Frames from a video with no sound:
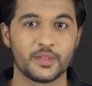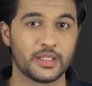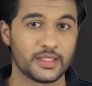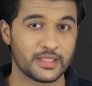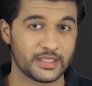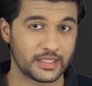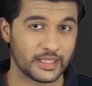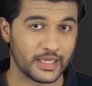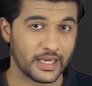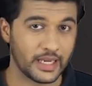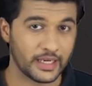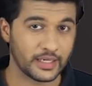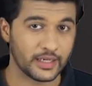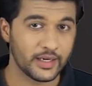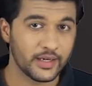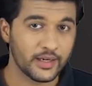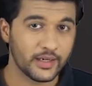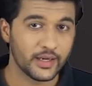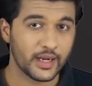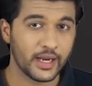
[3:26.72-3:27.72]

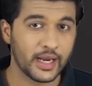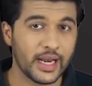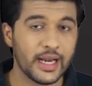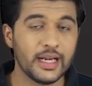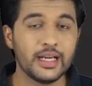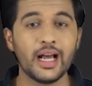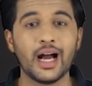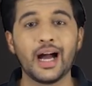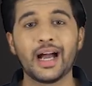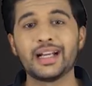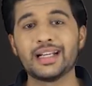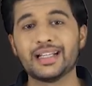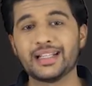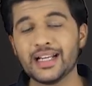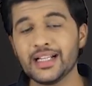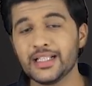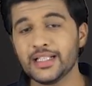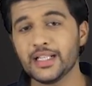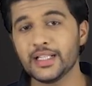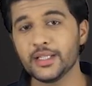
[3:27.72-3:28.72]
scalar and
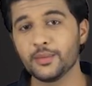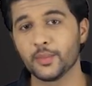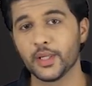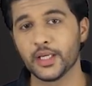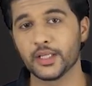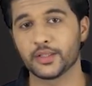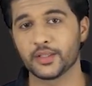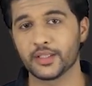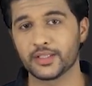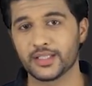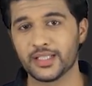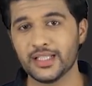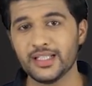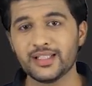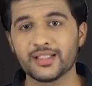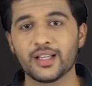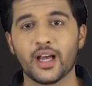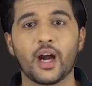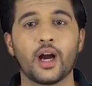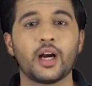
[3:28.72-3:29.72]
identity
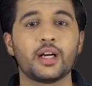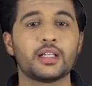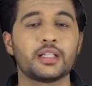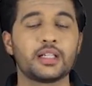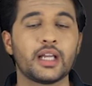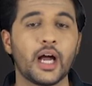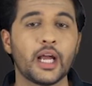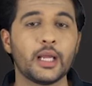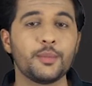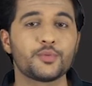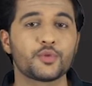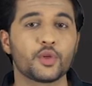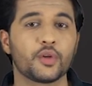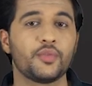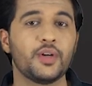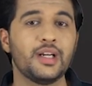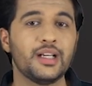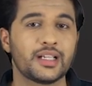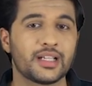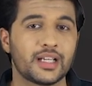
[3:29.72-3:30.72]
matrices are types of
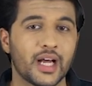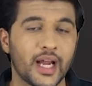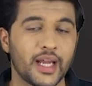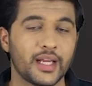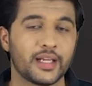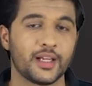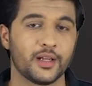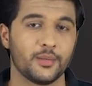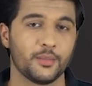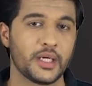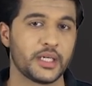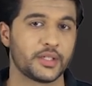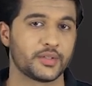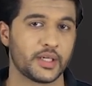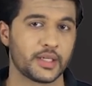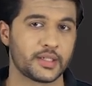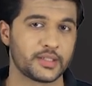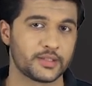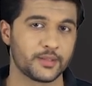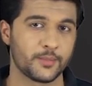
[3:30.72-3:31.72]
a diagonal
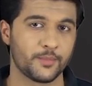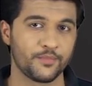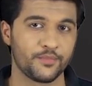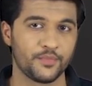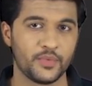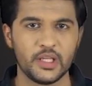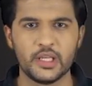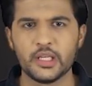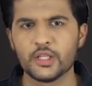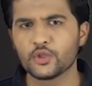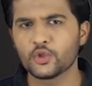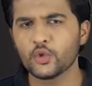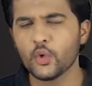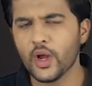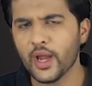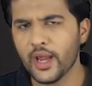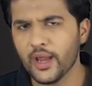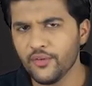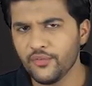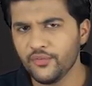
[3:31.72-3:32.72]
matrix. So
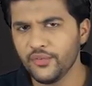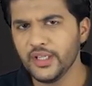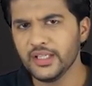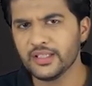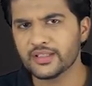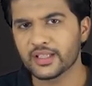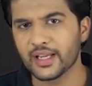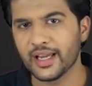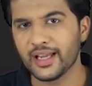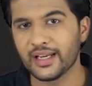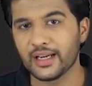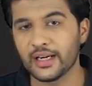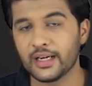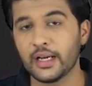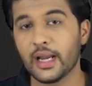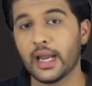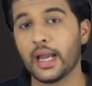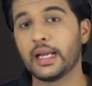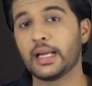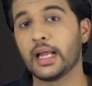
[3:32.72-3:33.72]
every
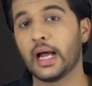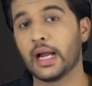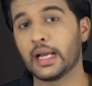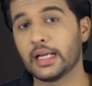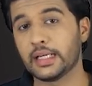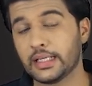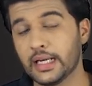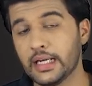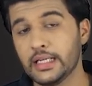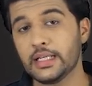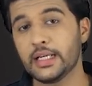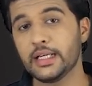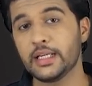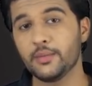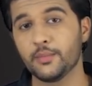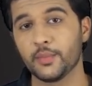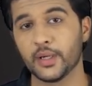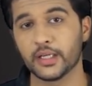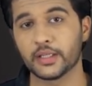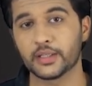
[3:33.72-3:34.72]
scalar and identity
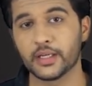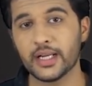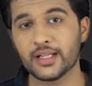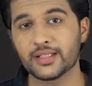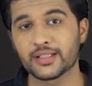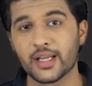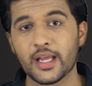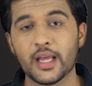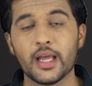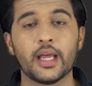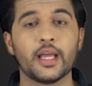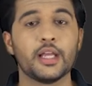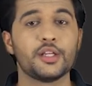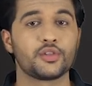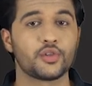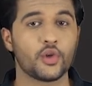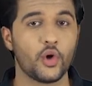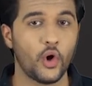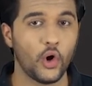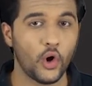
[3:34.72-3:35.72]
matrix
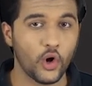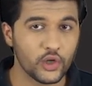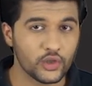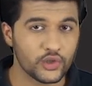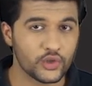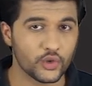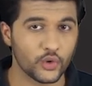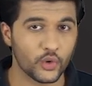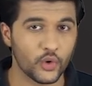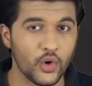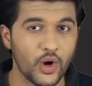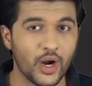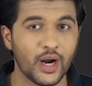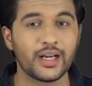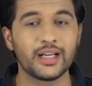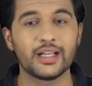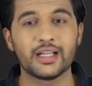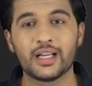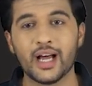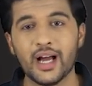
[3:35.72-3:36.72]
is also a
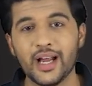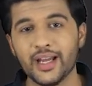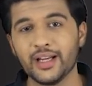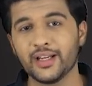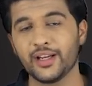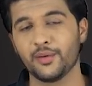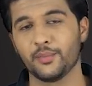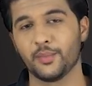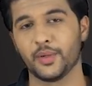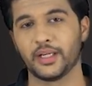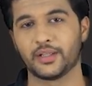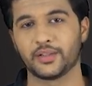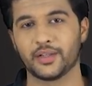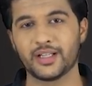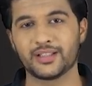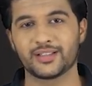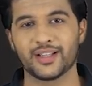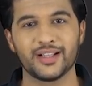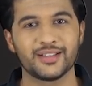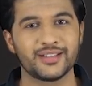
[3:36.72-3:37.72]
diagonal
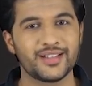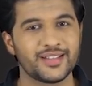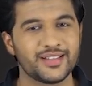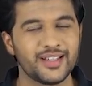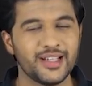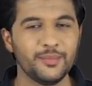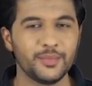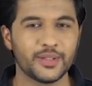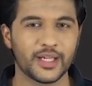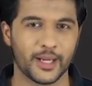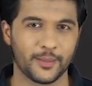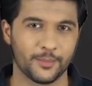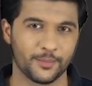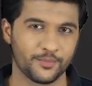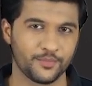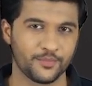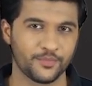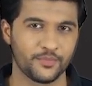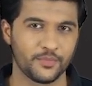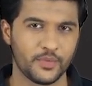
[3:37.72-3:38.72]
matrix at the same time.
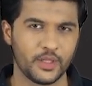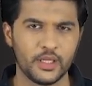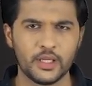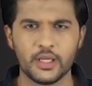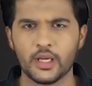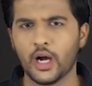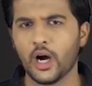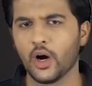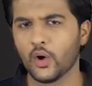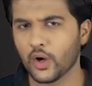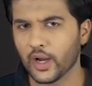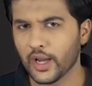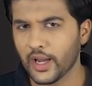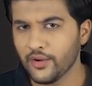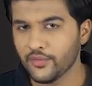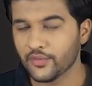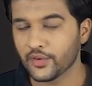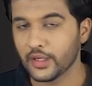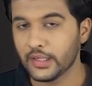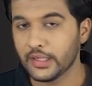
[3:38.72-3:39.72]

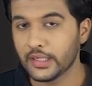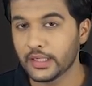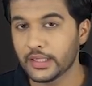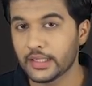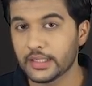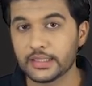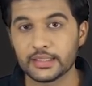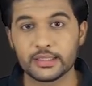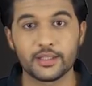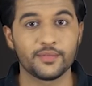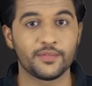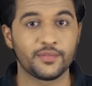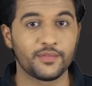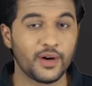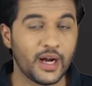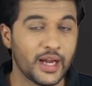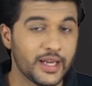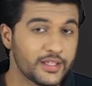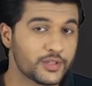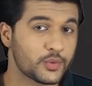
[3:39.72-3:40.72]
However, the
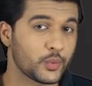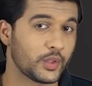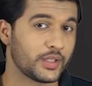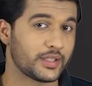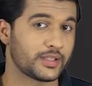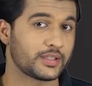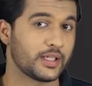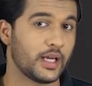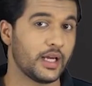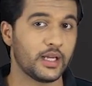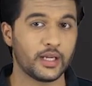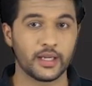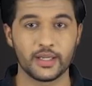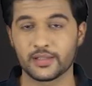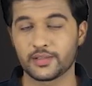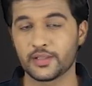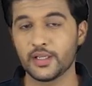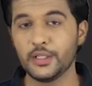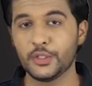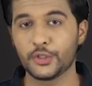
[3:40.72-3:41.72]
vice versa
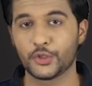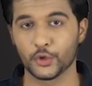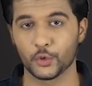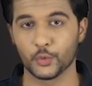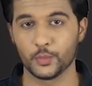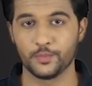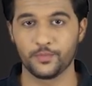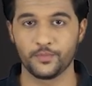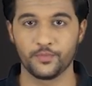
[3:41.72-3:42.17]
isn't true.